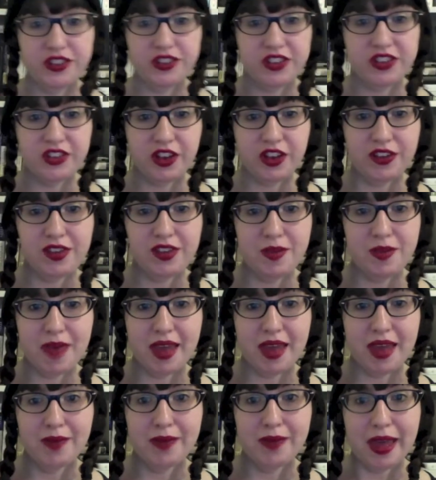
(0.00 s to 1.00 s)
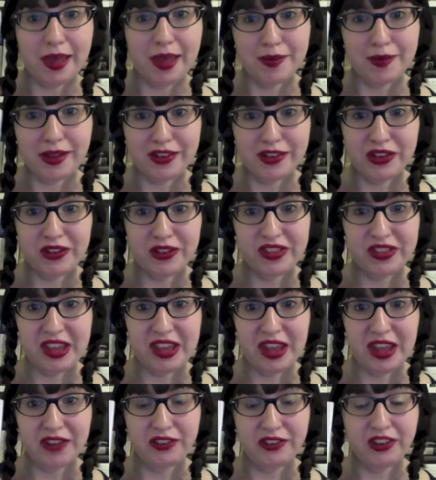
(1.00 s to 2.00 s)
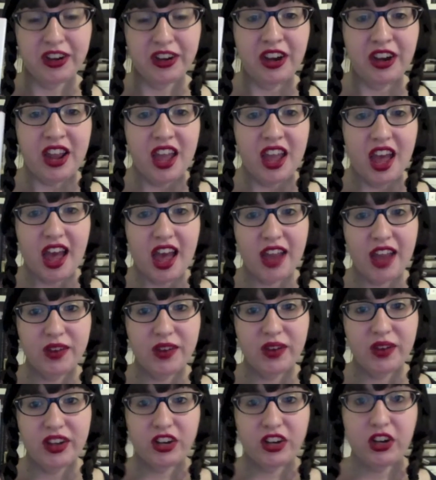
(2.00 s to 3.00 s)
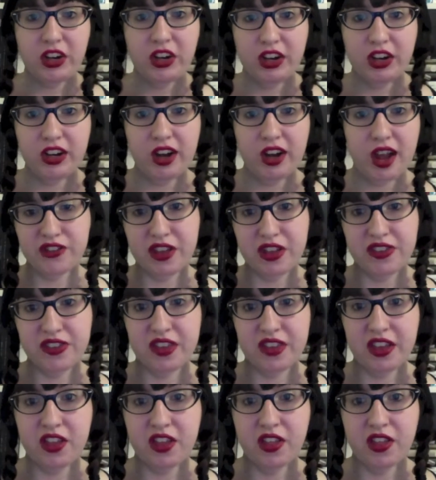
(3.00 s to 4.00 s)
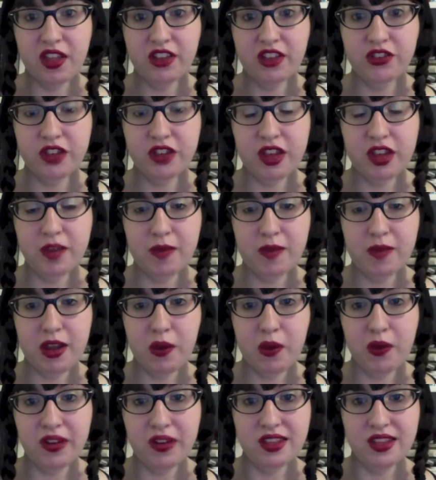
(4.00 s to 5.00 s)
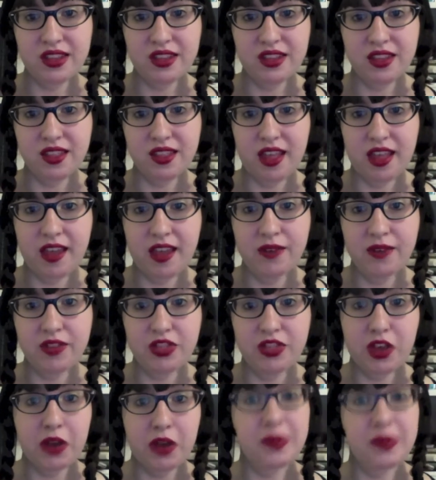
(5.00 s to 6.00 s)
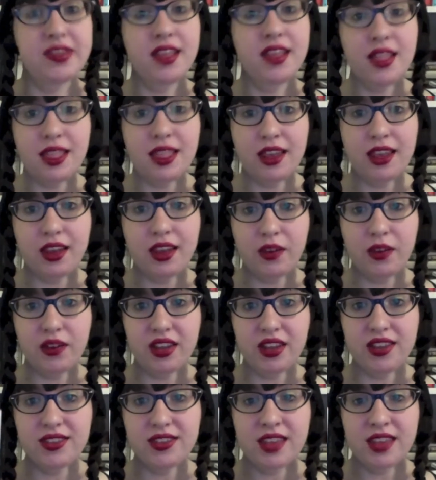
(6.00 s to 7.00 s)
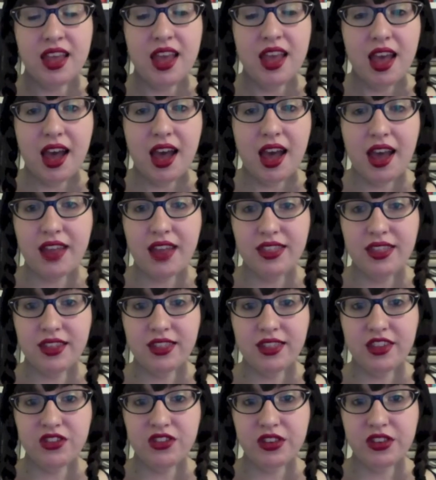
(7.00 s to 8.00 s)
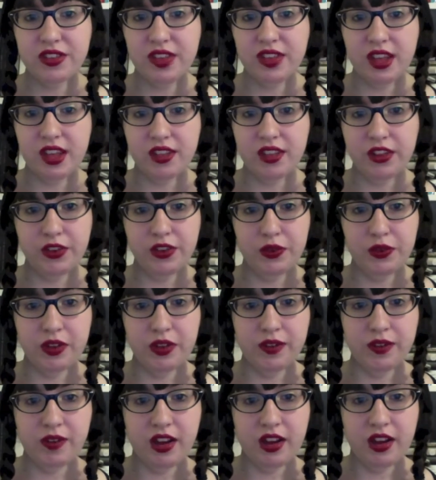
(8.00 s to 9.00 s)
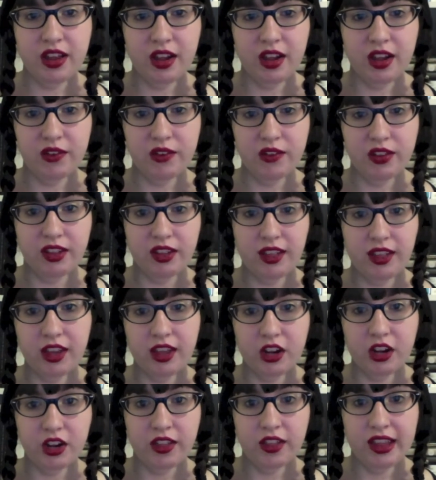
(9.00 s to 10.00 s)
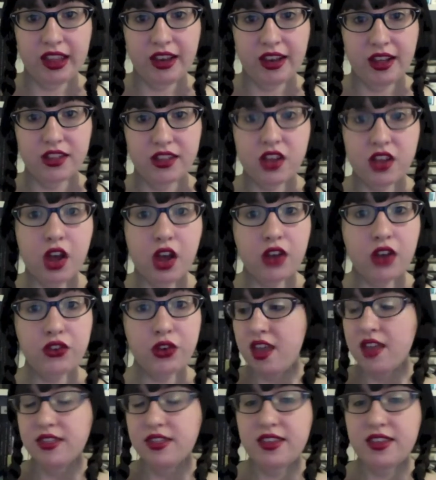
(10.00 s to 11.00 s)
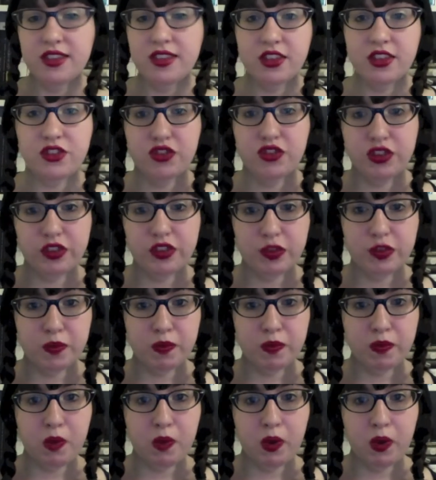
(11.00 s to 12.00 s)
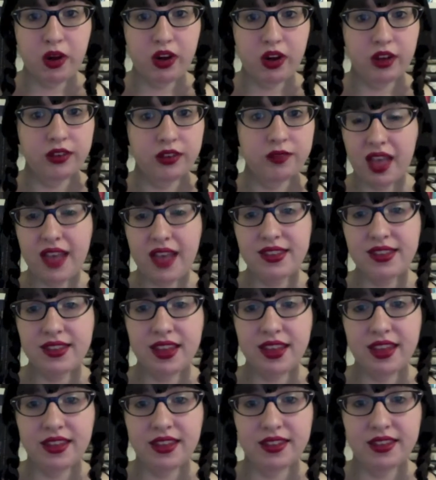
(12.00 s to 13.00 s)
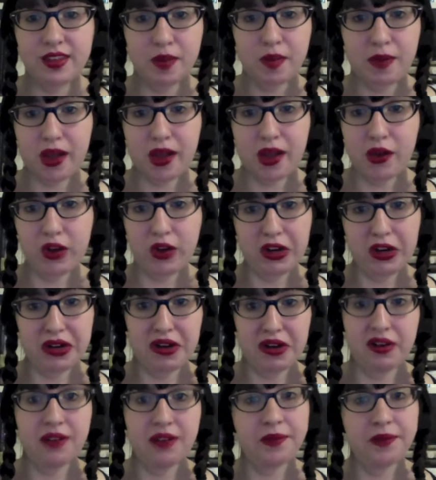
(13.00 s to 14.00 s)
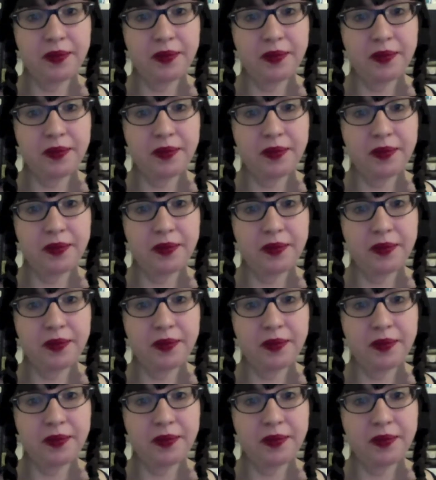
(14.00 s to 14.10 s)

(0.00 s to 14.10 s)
Chelsea Bang Bang by Chelsea Handler. I read her essay collection, My Horizontal Life, and thought it was hilarious. I think that Chelsea Handler is really funny. I really like her late night talk show. This is just more essays about her